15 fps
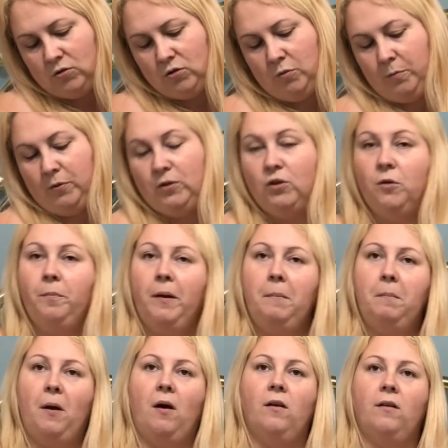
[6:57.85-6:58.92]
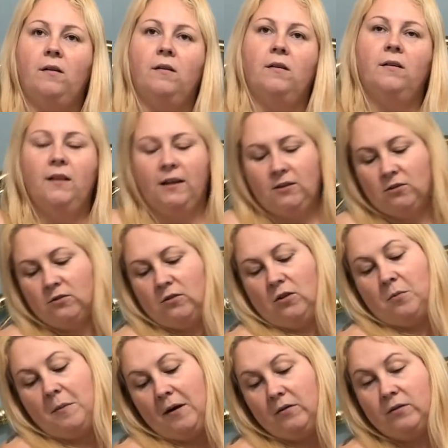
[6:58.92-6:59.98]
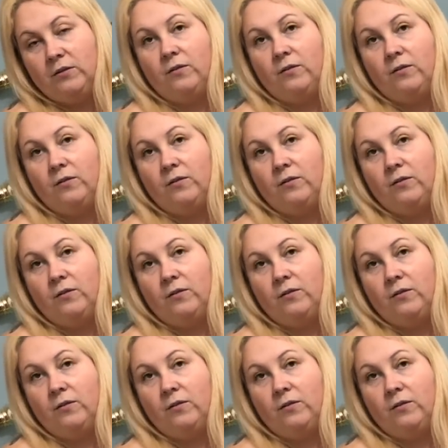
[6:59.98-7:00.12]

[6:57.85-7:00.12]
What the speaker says: to put your paper on. That doesn't come out